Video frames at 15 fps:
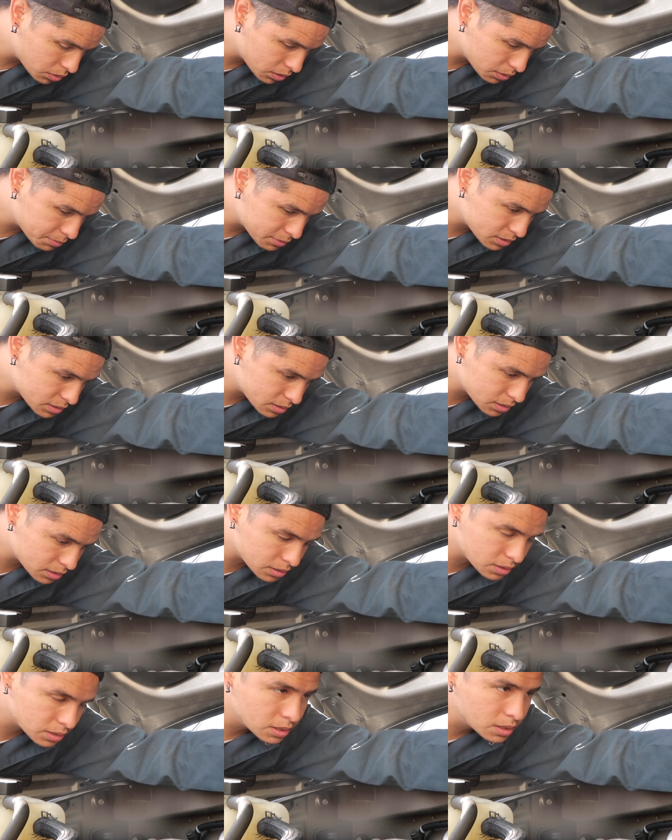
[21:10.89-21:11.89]
let me
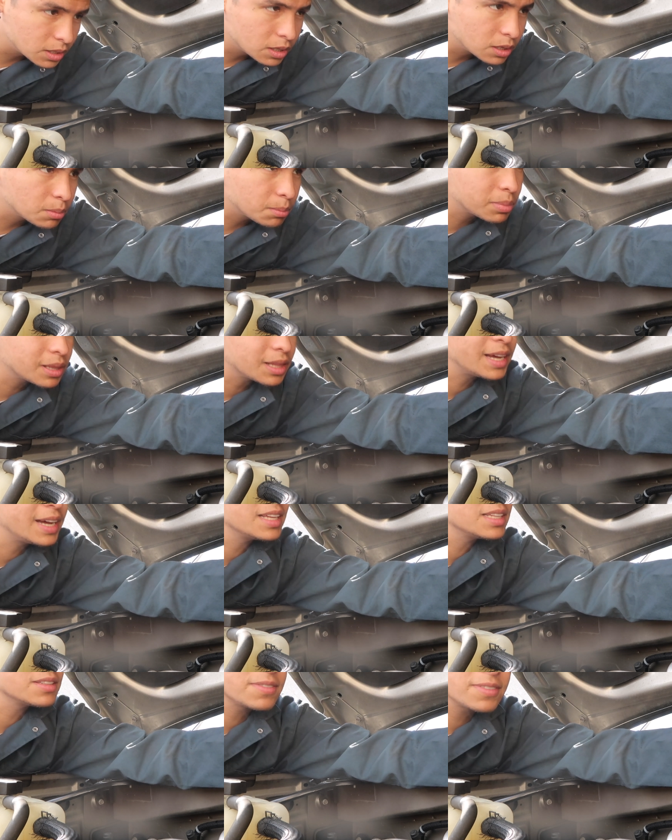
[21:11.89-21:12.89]
see.
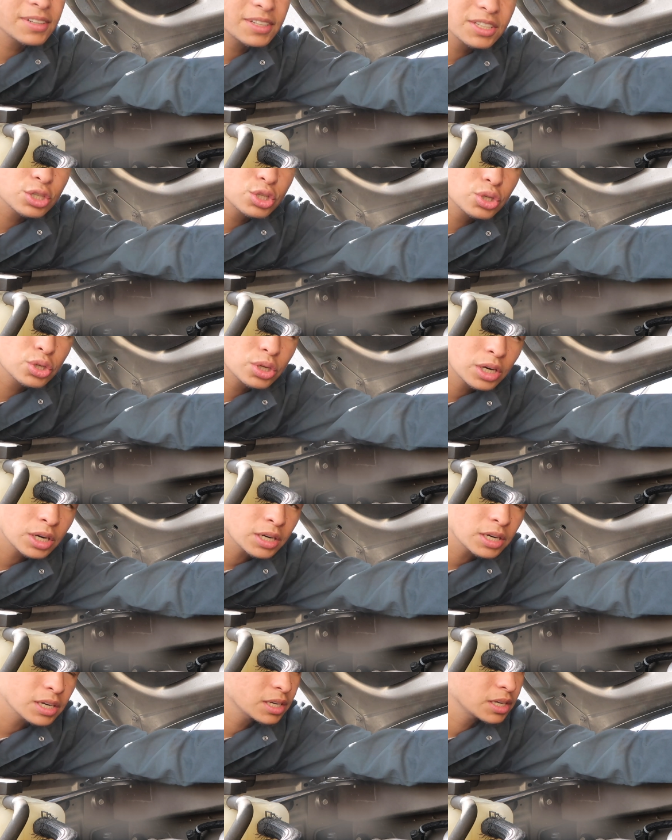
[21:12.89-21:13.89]
Plans for this
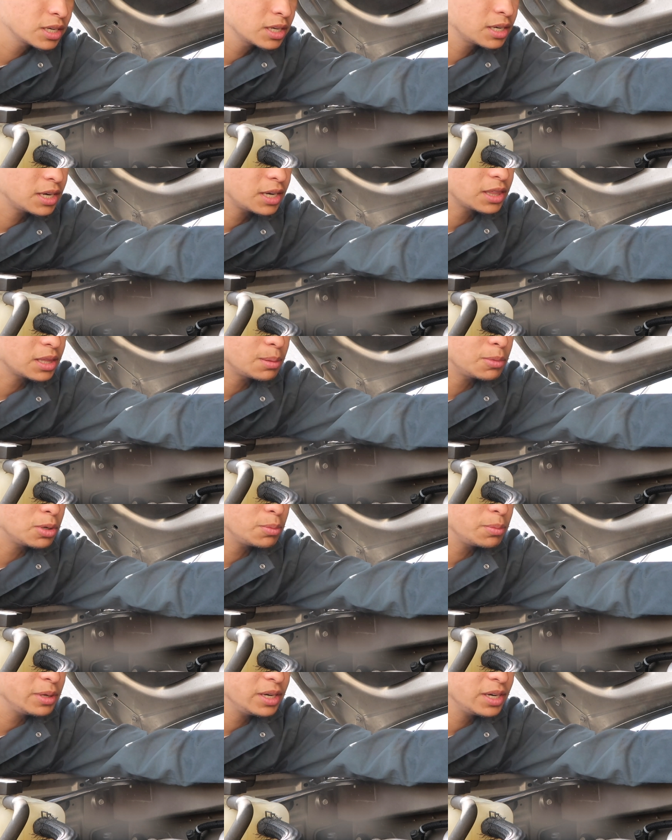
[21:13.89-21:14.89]
truck at the
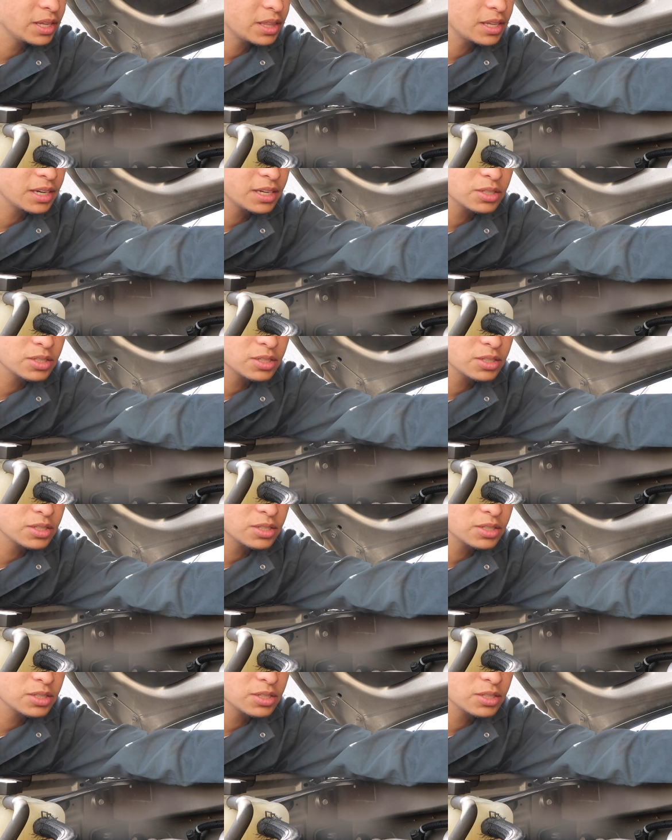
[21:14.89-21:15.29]
moment, nothing.